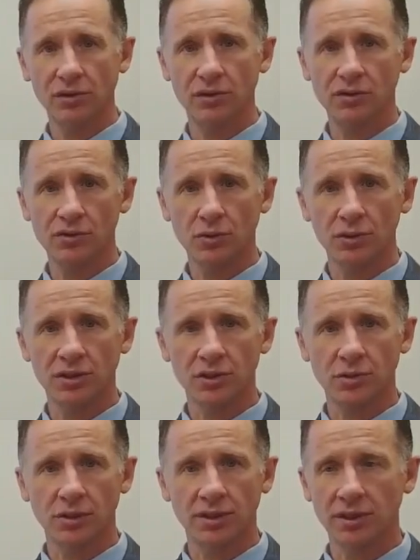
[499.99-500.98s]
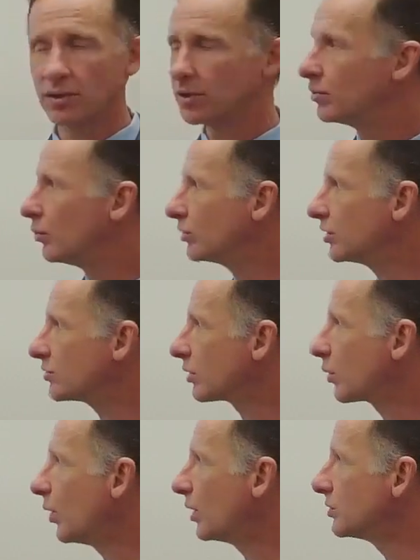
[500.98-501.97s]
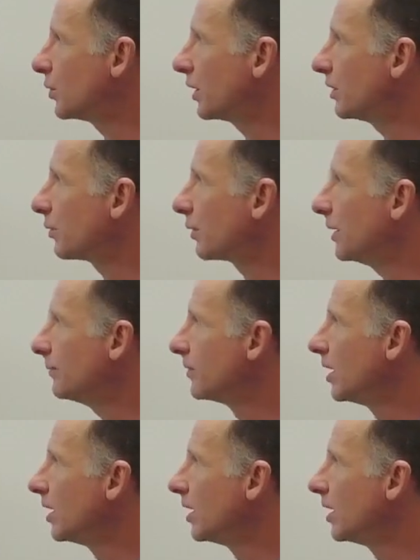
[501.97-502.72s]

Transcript: to the school district here in District 123.